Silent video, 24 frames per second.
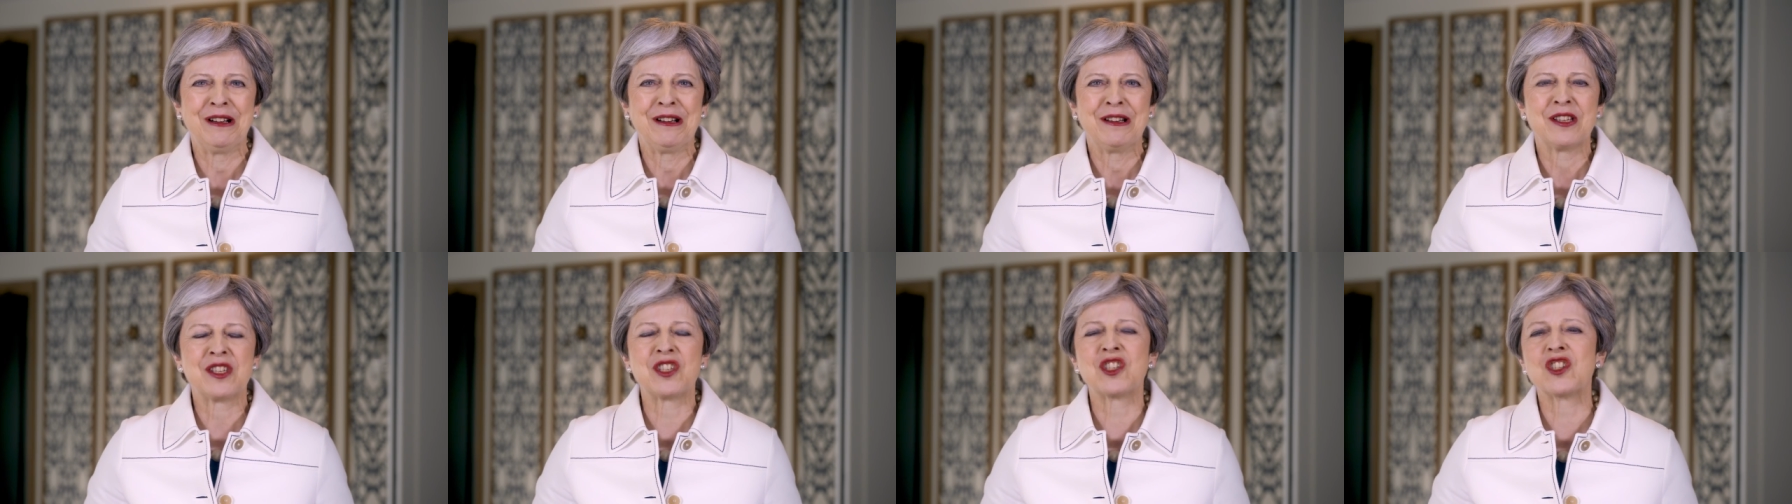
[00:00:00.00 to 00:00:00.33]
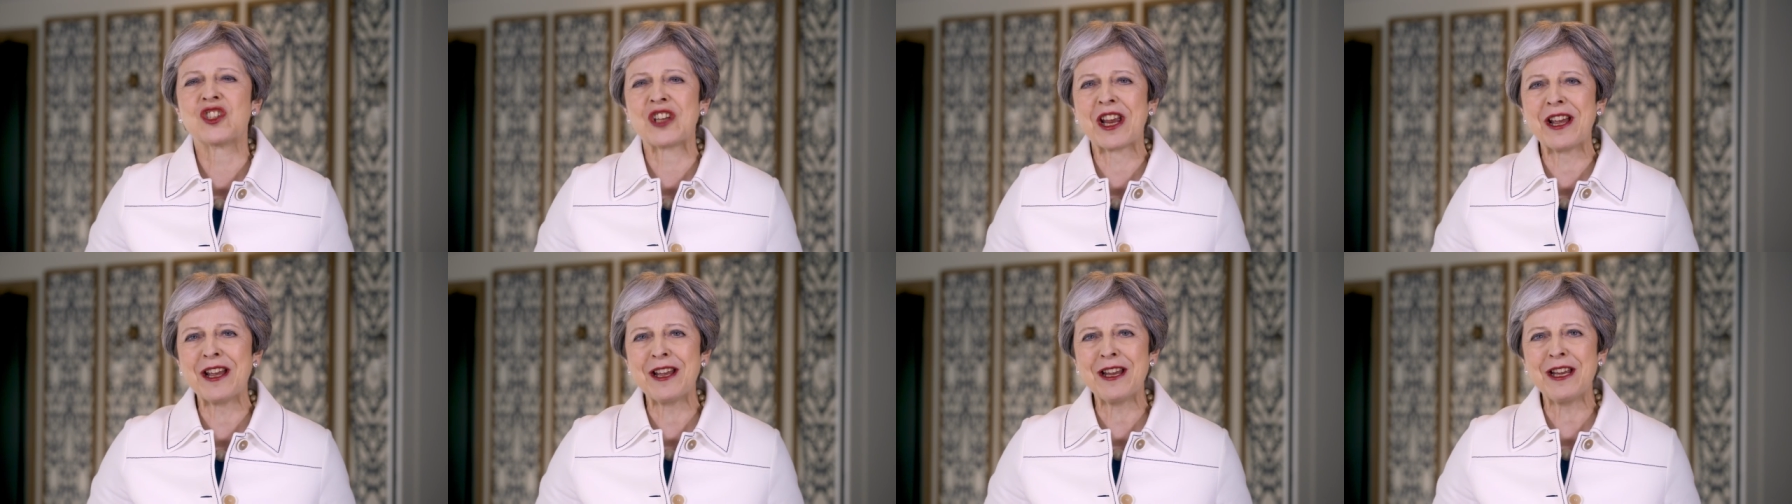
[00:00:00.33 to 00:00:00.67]

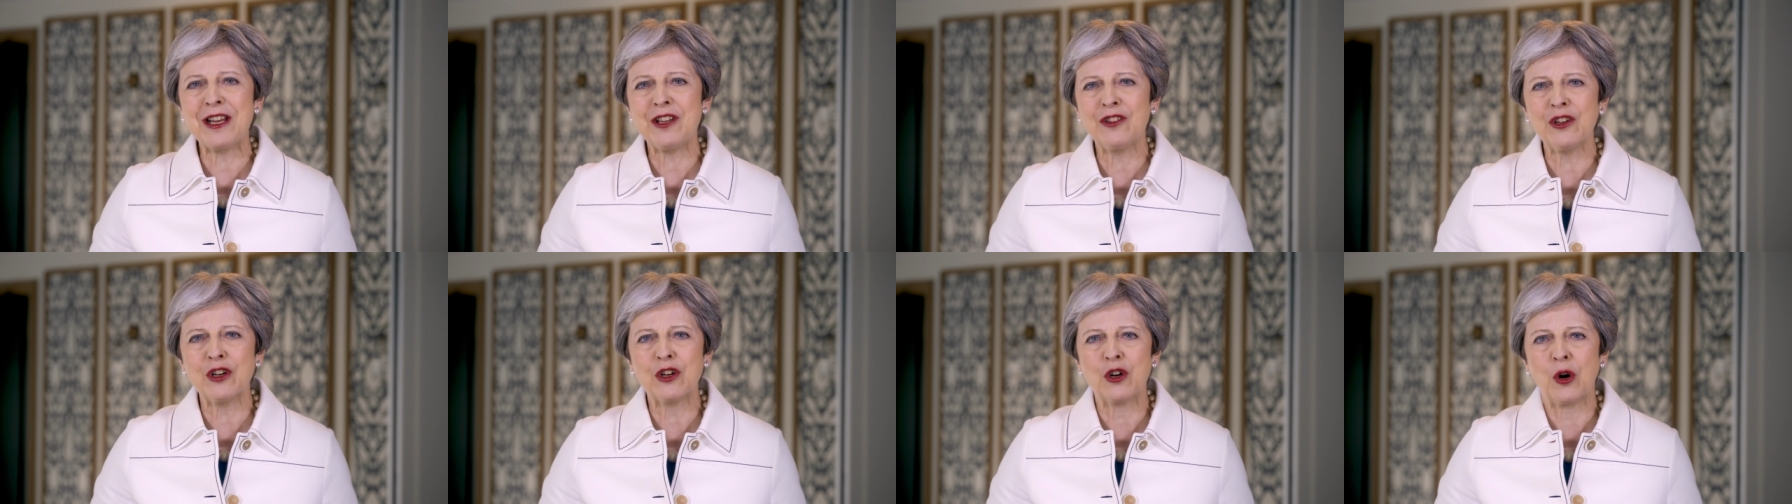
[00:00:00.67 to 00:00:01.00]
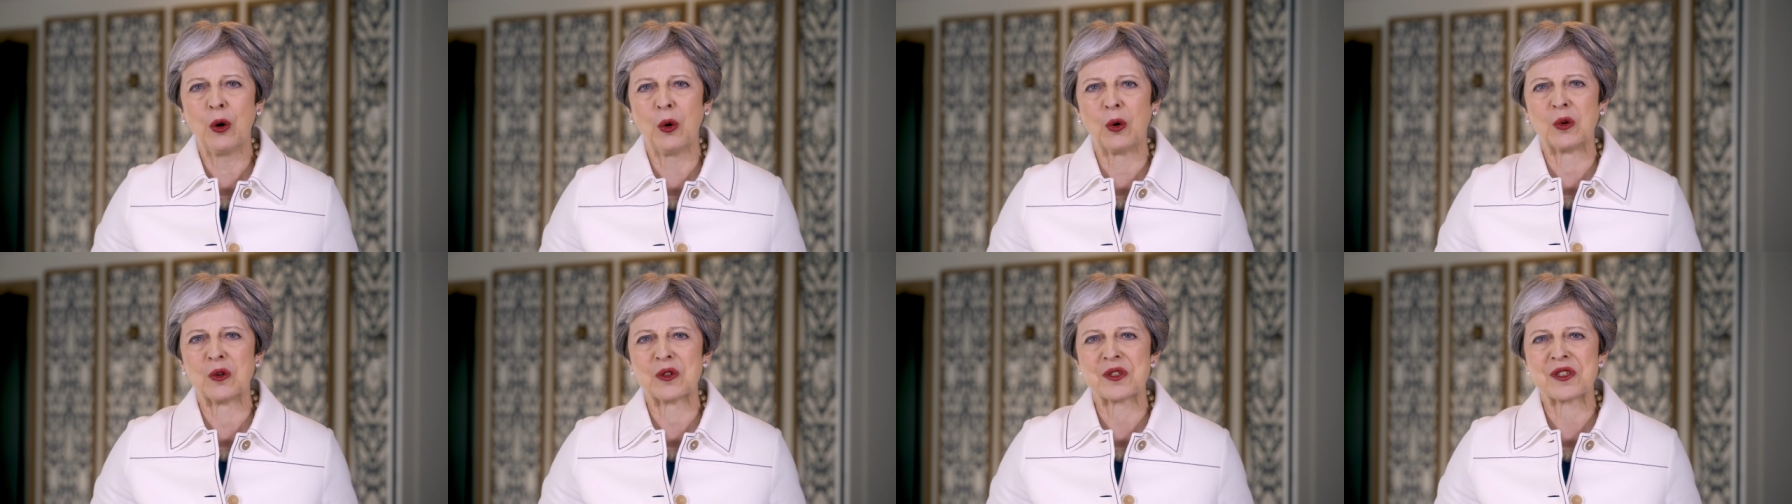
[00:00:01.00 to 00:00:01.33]
stay the
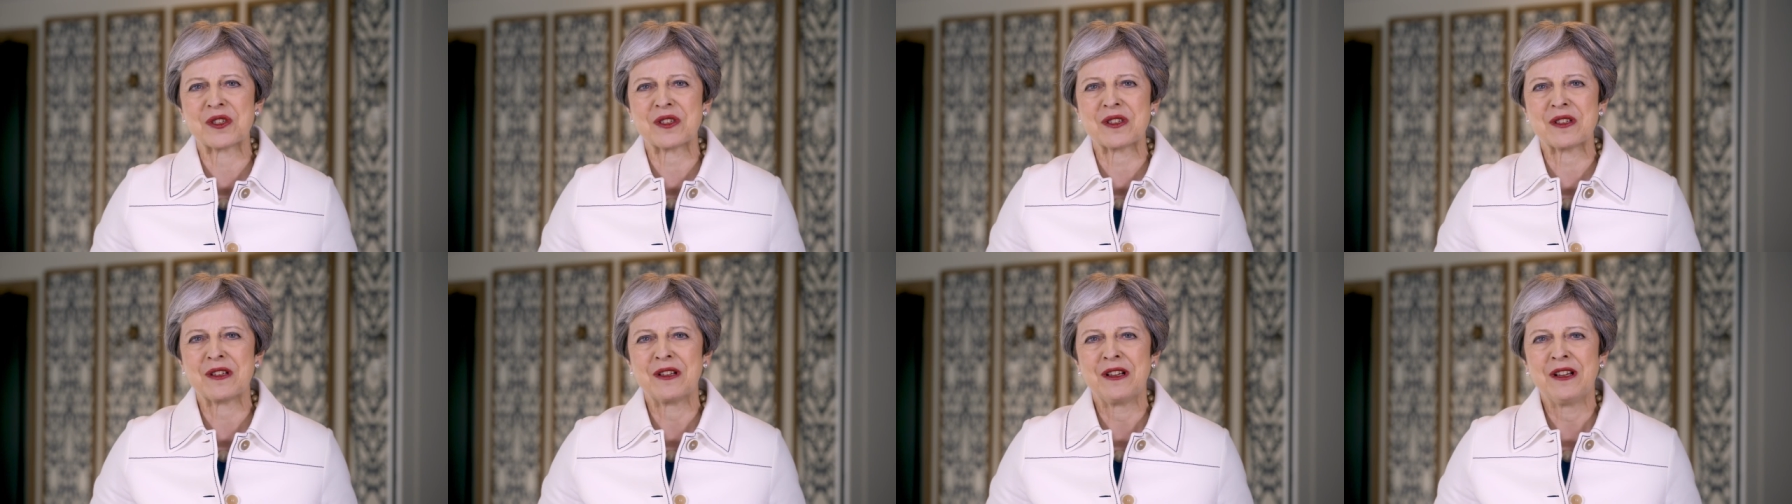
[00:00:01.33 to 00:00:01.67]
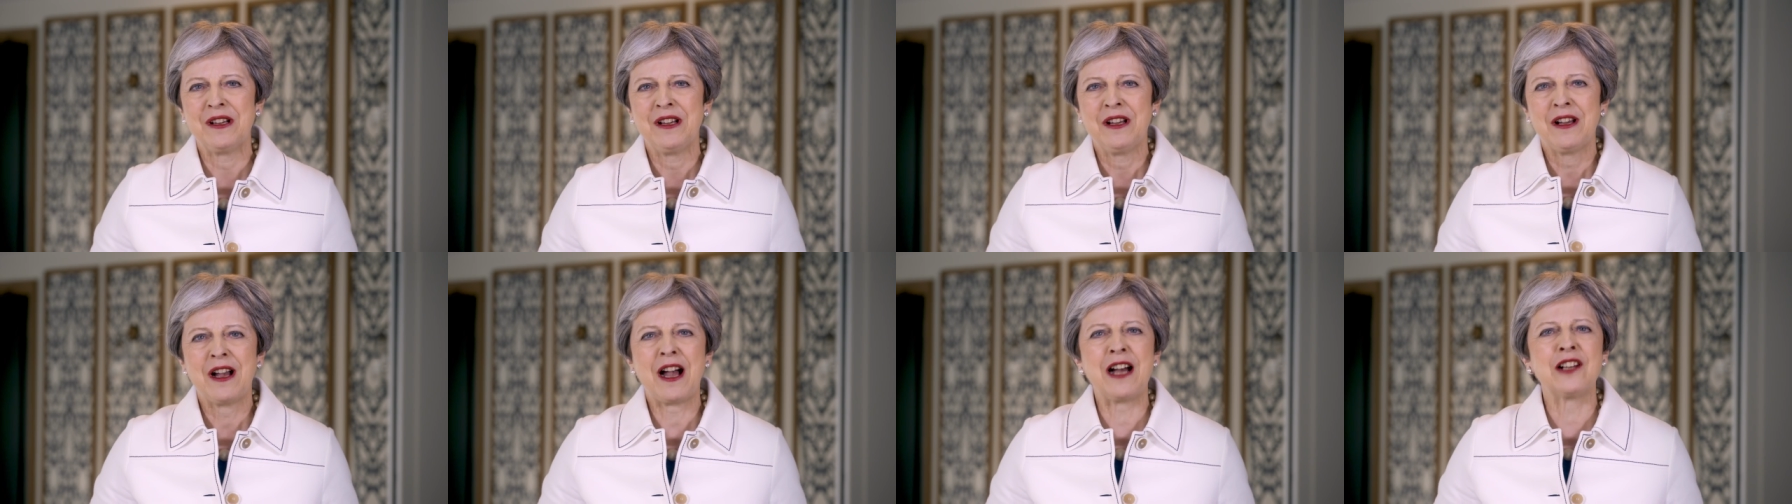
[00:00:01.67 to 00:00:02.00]
course,
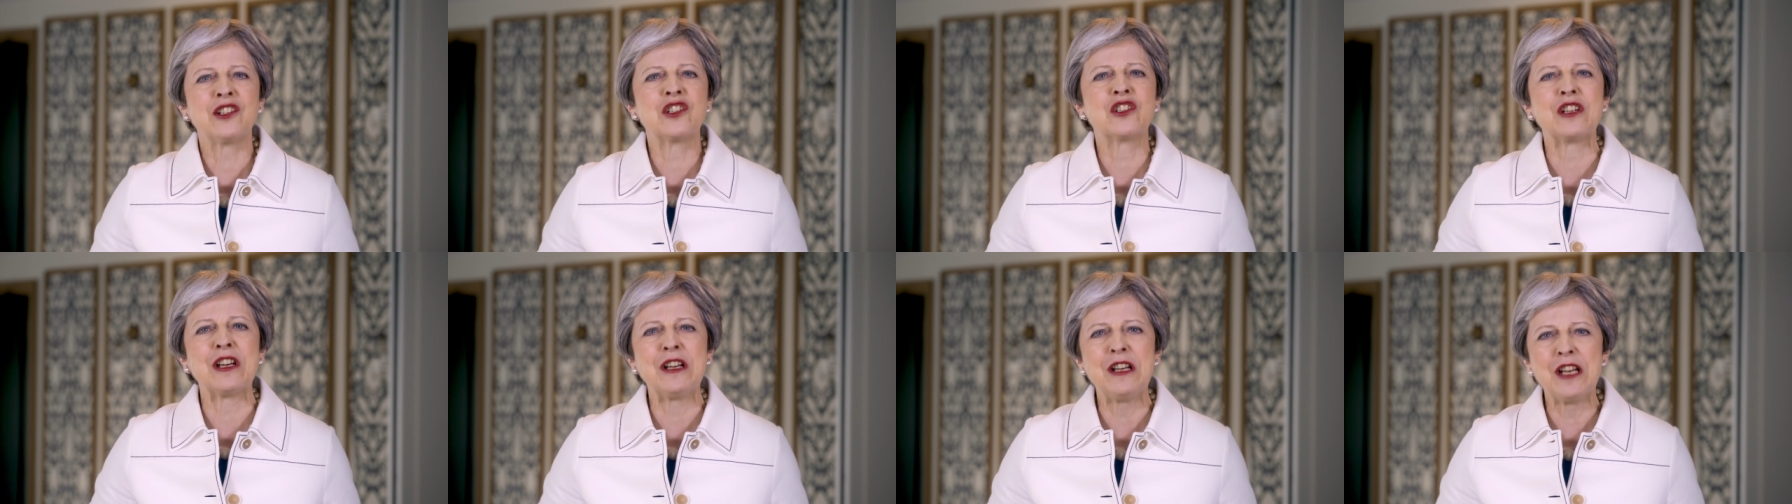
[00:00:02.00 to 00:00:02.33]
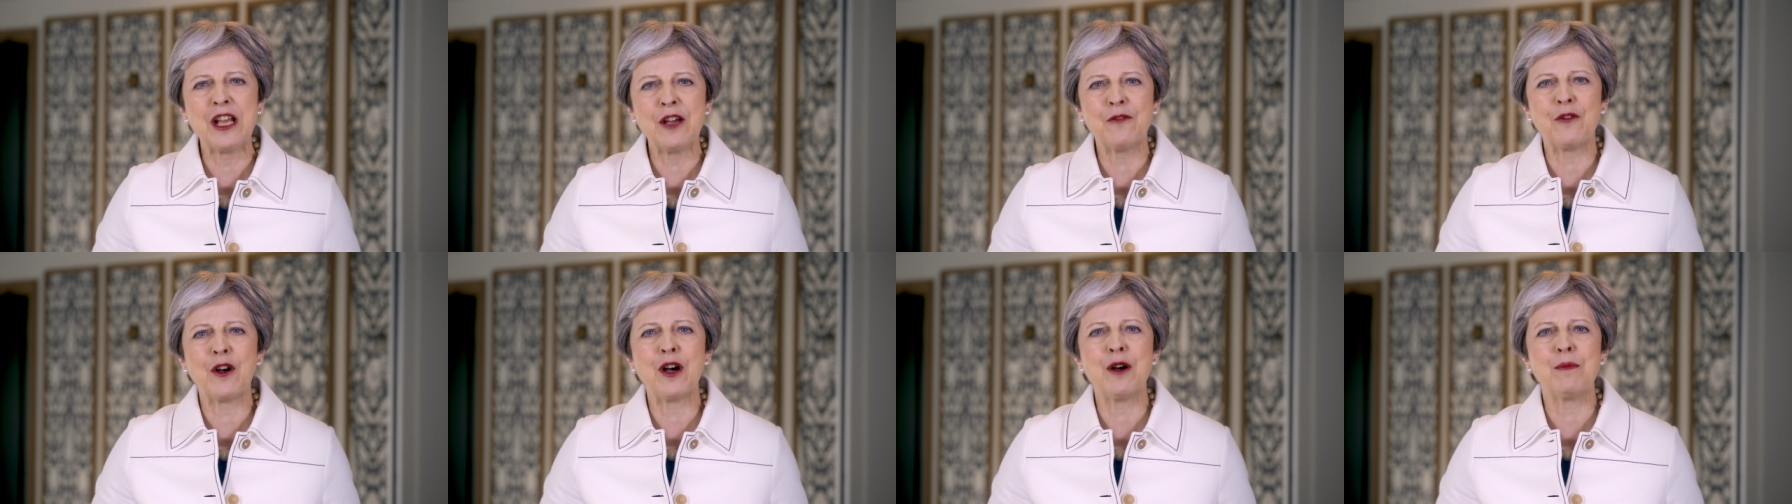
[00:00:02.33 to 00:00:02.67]
and
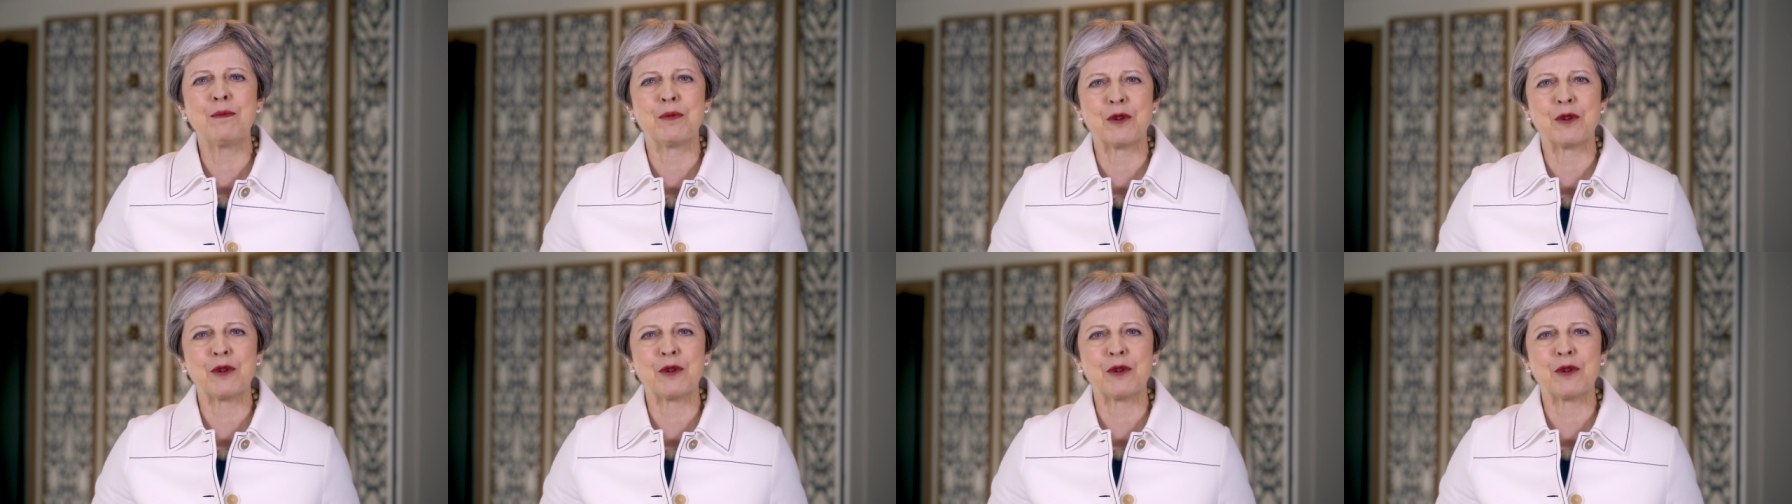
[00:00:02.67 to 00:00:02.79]
deliver